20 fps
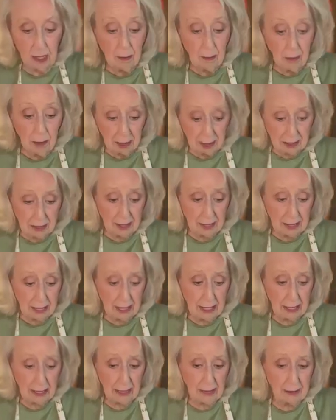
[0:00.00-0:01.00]
But
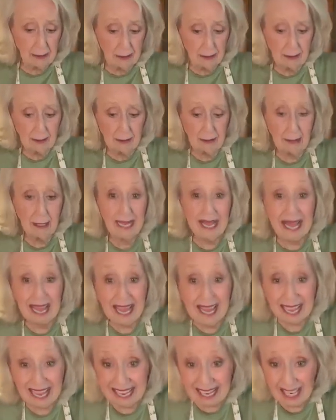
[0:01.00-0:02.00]
today,
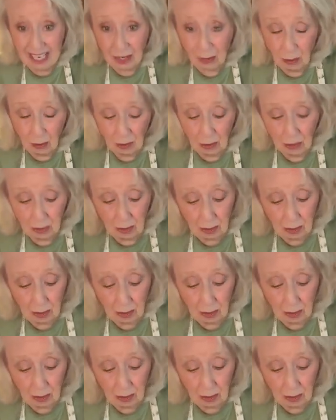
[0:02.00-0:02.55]
I am.